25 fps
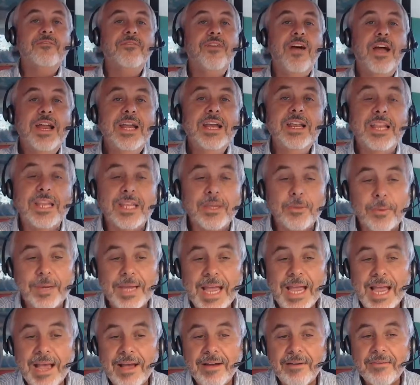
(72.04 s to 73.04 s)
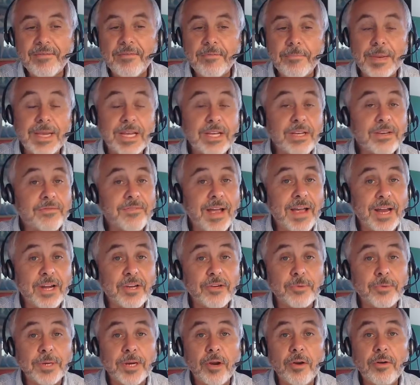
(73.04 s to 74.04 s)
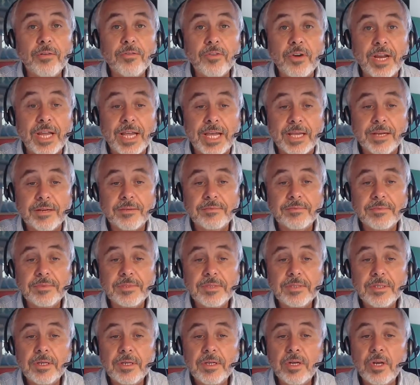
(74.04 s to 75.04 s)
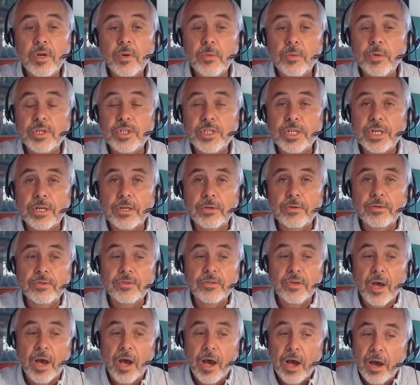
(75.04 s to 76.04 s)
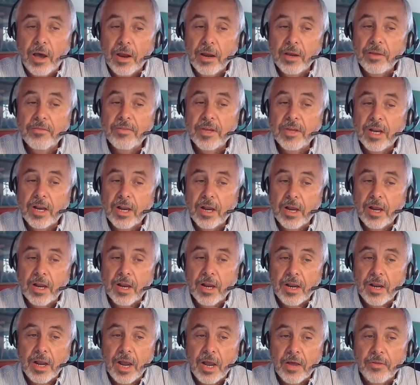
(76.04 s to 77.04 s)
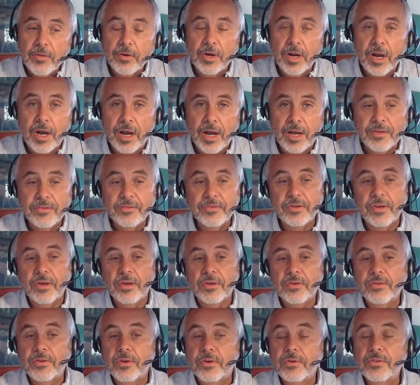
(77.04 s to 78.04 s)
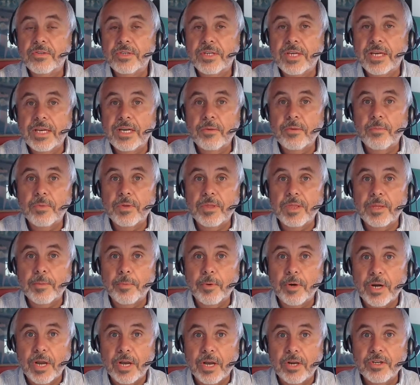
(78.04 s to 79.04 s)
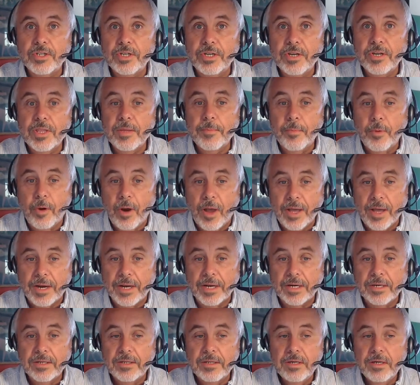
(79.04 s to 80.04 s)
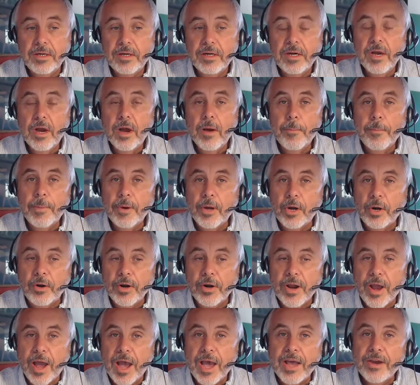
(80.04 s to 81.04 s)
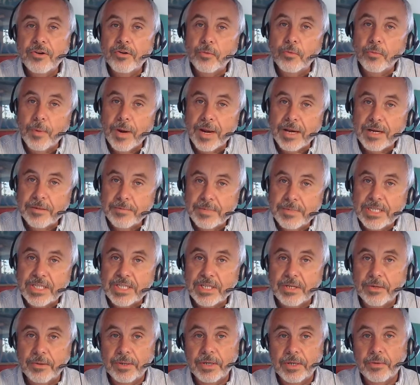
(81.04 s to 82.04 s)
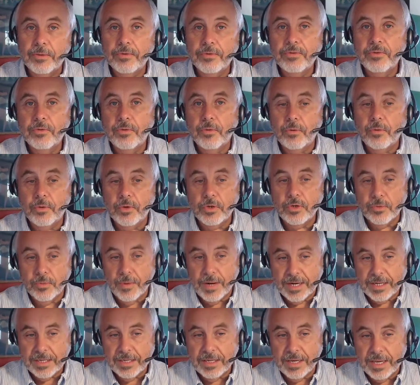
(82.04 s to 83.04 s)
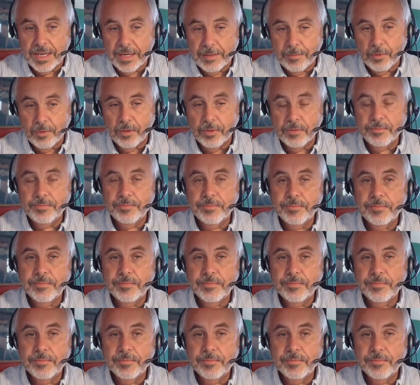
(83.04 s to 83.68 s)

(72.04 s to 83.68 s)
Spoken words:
Finally, we have manufacturing overhead, which includes all of the other costs associated with the production of the product, but are not direct materials or direct labor.